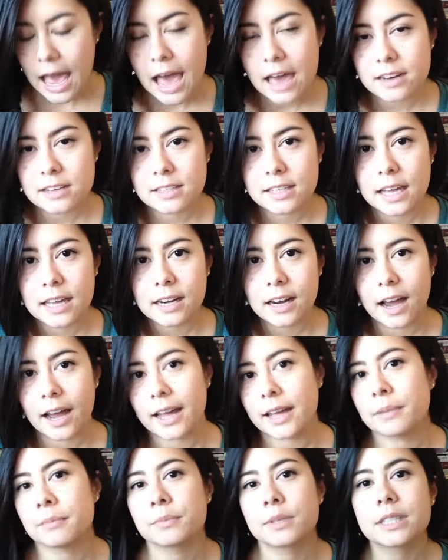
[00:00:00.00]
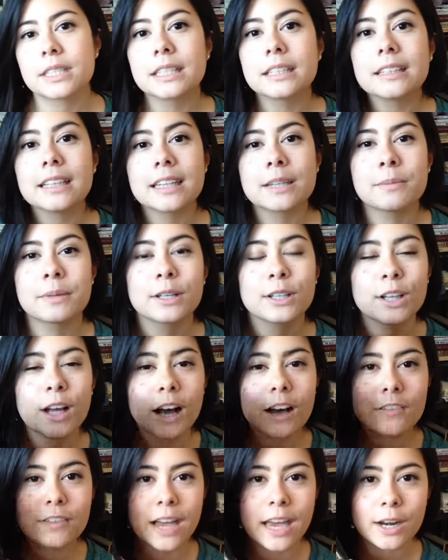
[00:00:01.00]
And then I am still in the middle
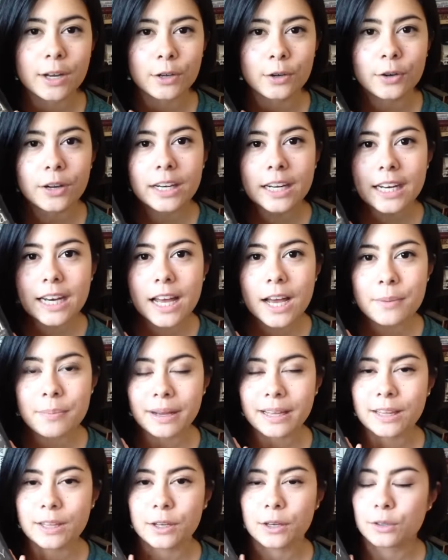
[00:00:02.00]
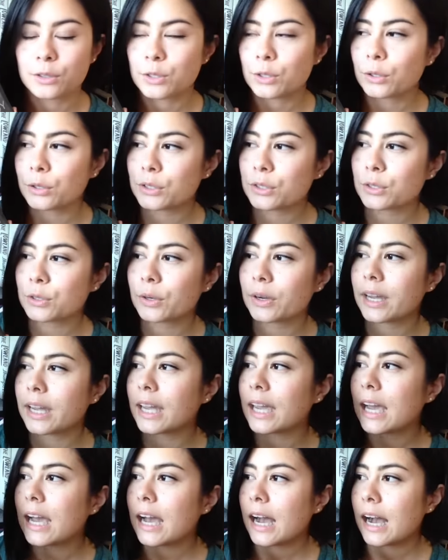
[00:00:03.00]
of Anna Karenina by Leo Tolstoy.